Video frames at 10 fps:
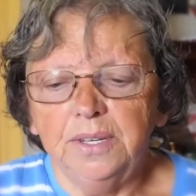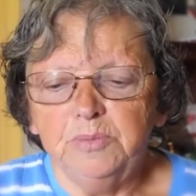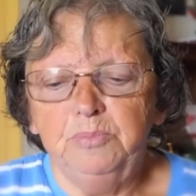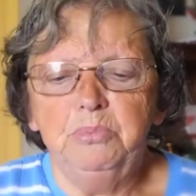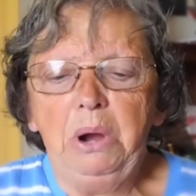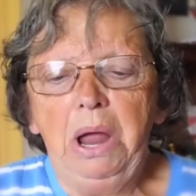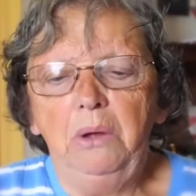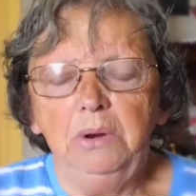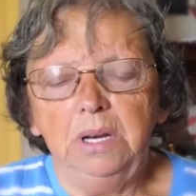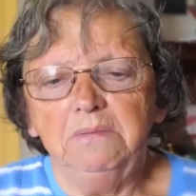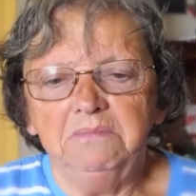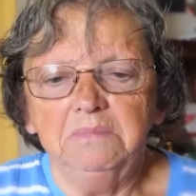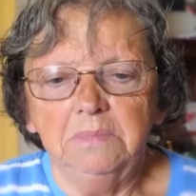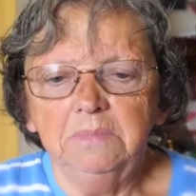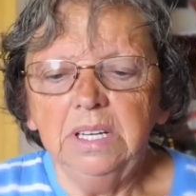It's brown,
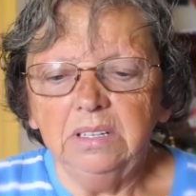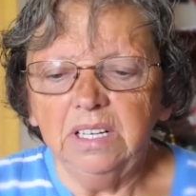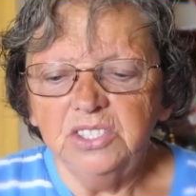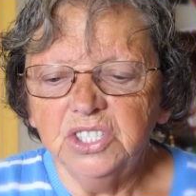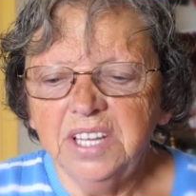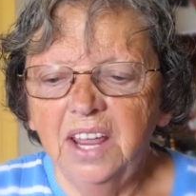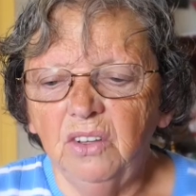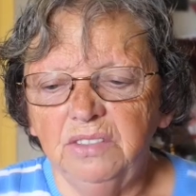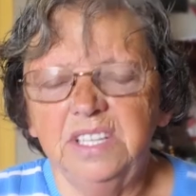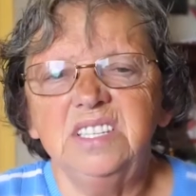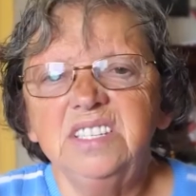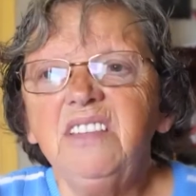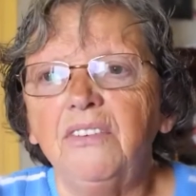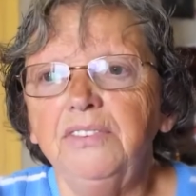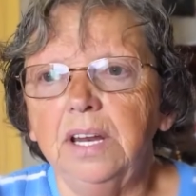and it just had all this
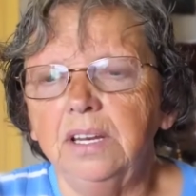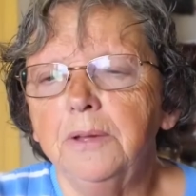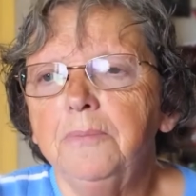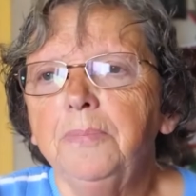stuff in it.